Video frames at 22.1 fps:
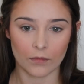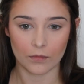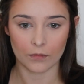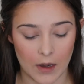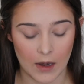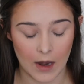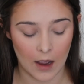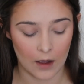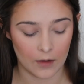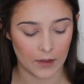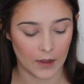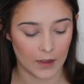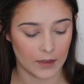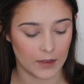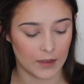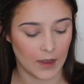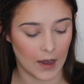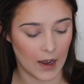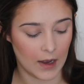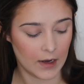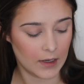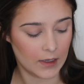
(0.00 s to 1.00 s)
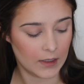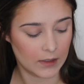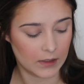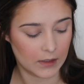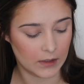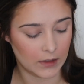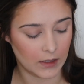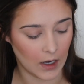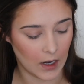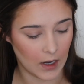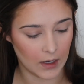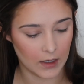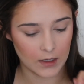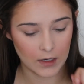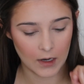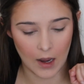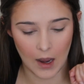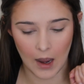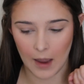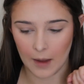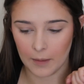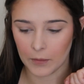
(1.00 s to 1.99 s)
Now that that is done,
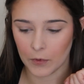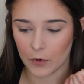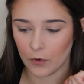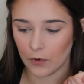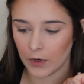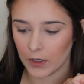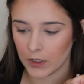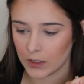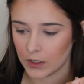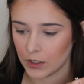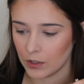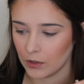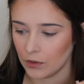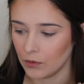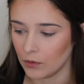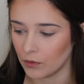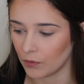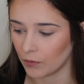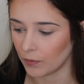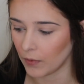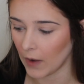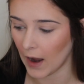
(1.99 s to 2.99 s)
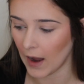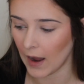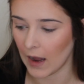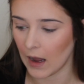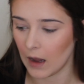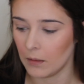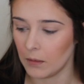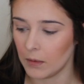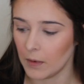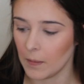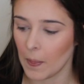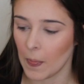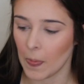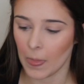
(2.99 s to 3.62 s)
I'm going to grab,